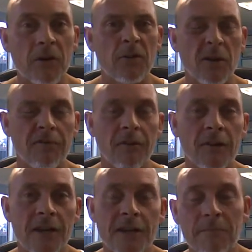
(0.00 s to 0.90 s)
I thought I'd throw
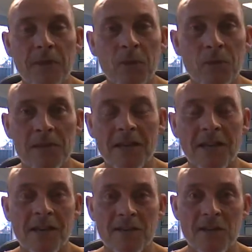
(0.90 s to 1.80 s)
that in because it's our
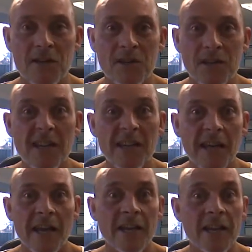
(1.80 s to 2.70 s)
last session,
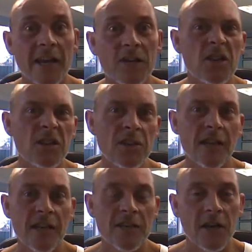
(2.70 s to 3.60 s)
and again, you
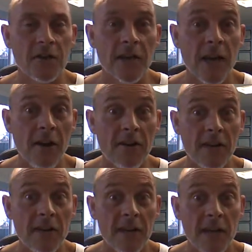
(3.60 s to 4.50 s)
can add your own character,